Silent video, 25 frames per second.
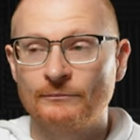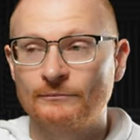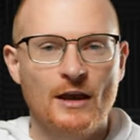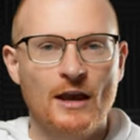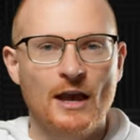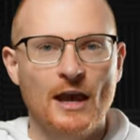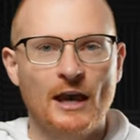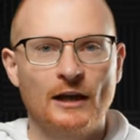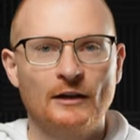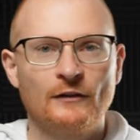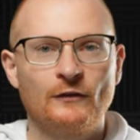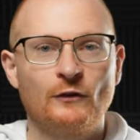
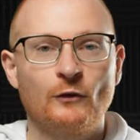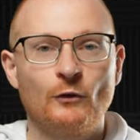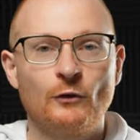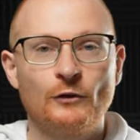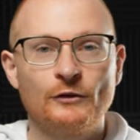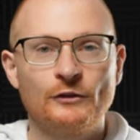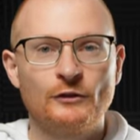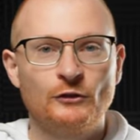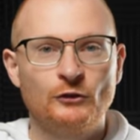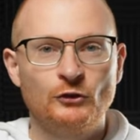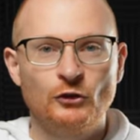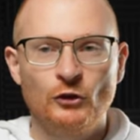And of course,
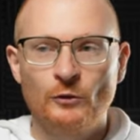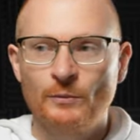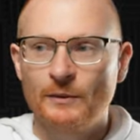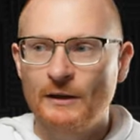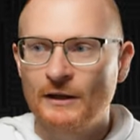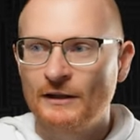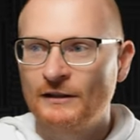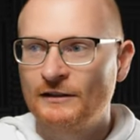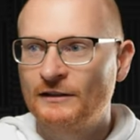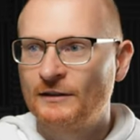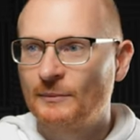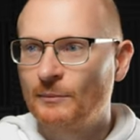Jup
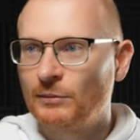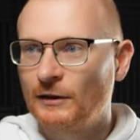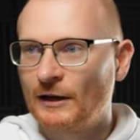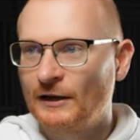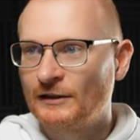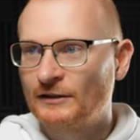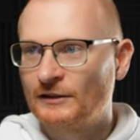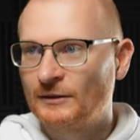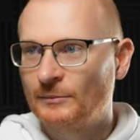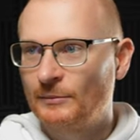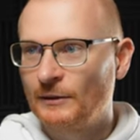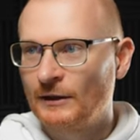is the place
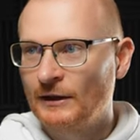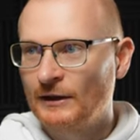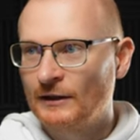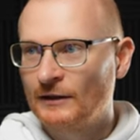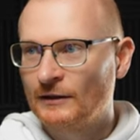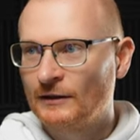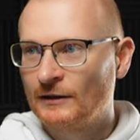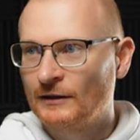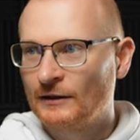to be.